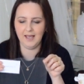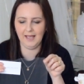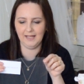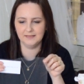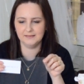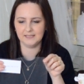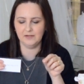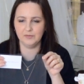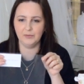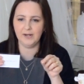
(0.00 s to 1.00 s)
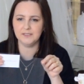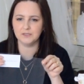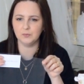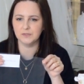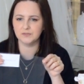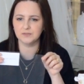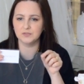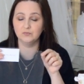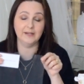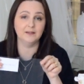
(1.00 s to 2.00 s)
And if a bride just wants us
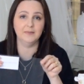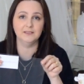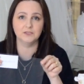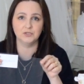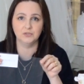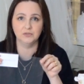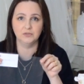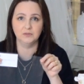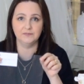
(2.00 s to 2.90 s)
to recommend a tulle,